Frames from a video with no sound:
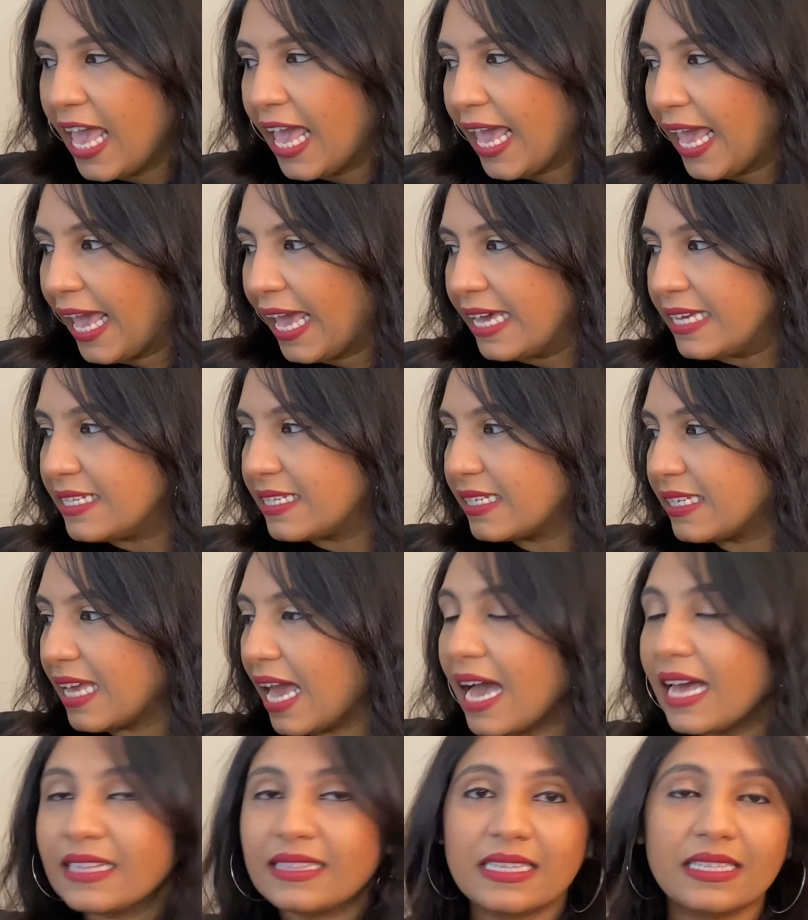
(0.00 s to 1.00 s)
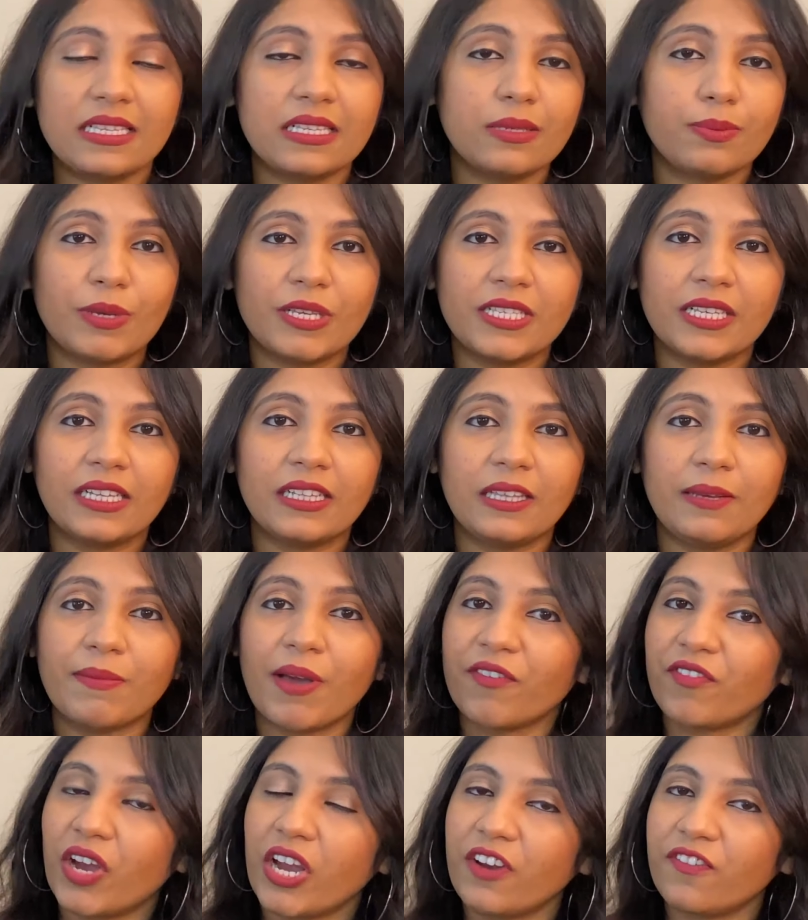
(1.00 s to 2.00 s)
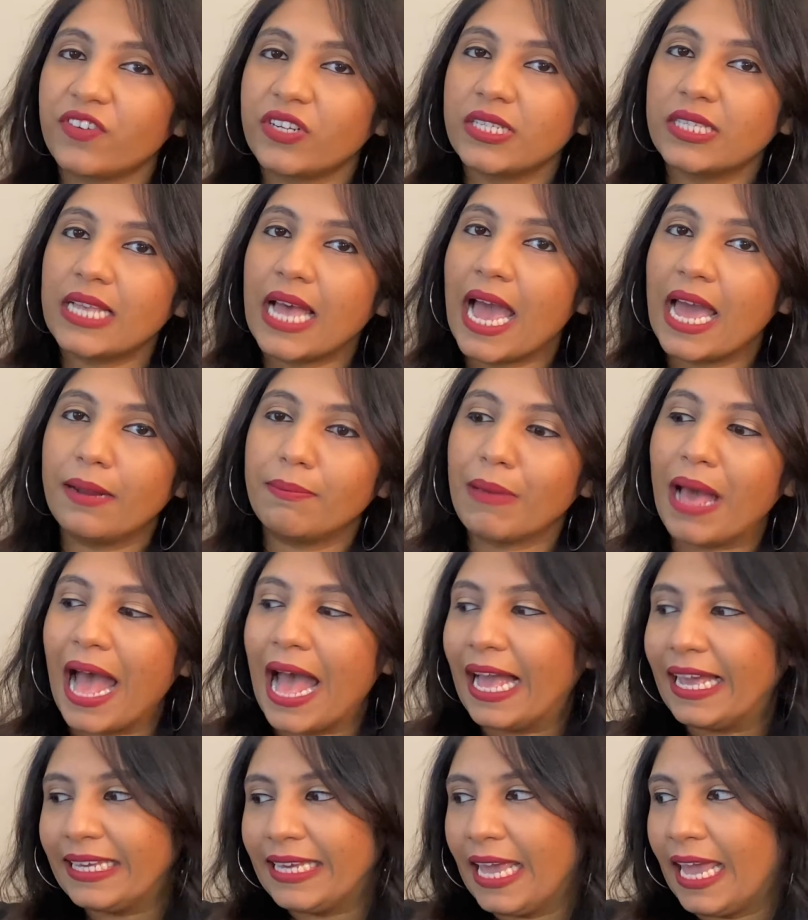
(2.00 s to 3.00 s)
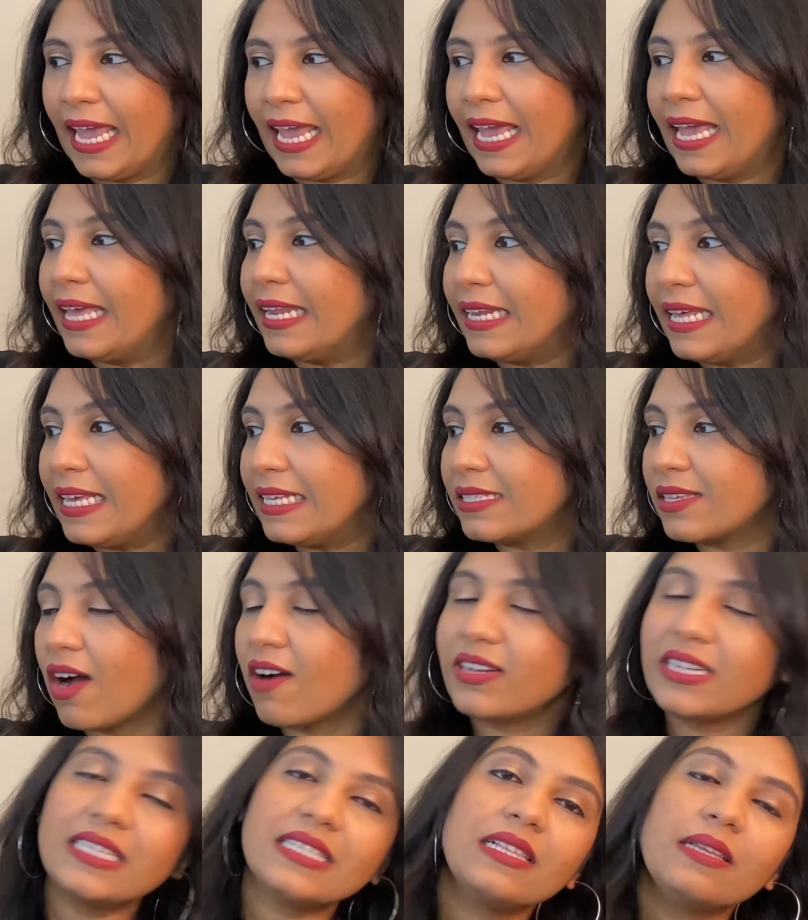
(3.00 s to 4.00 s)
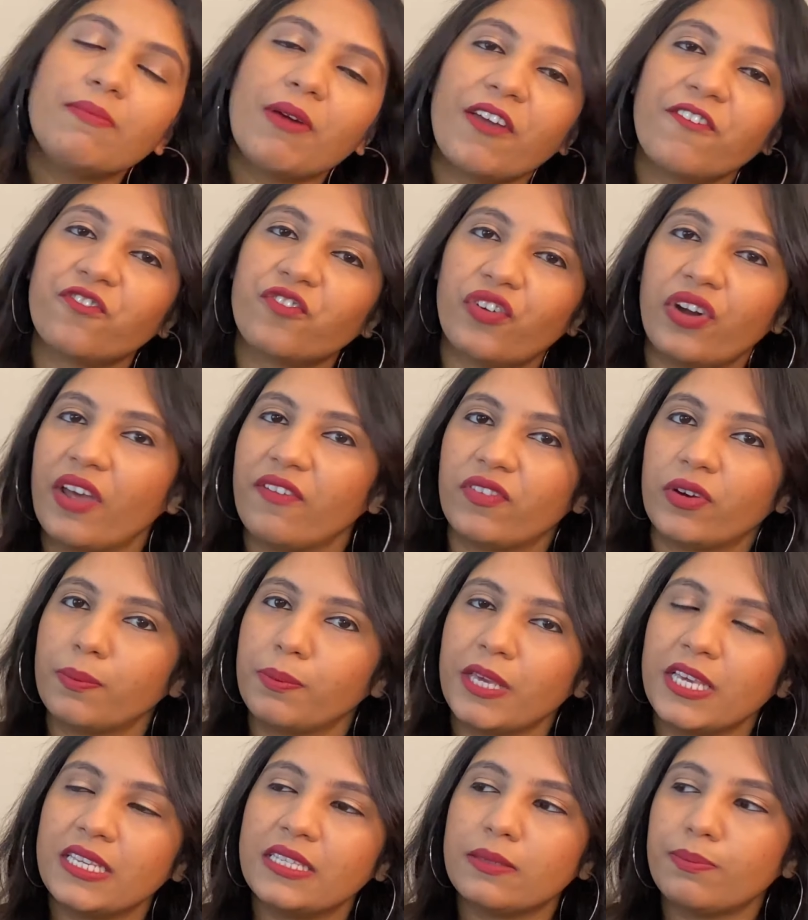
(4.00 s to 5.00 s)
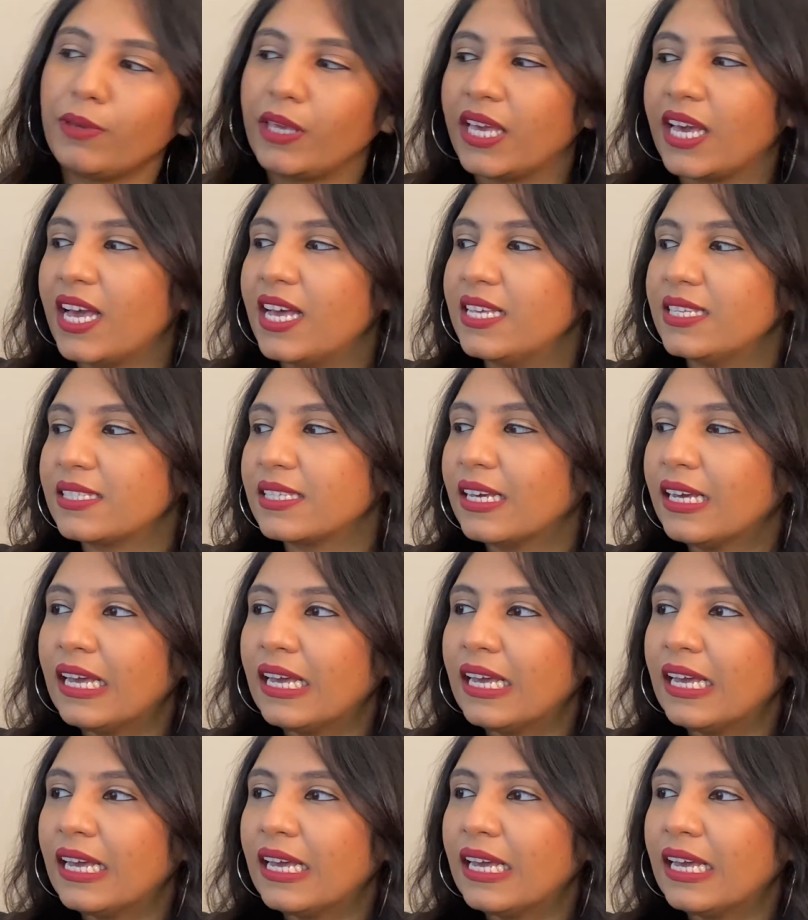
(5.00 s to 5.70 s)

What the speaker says: And yeah, this is basically my very first handbag, and it's honestly my forever piece because,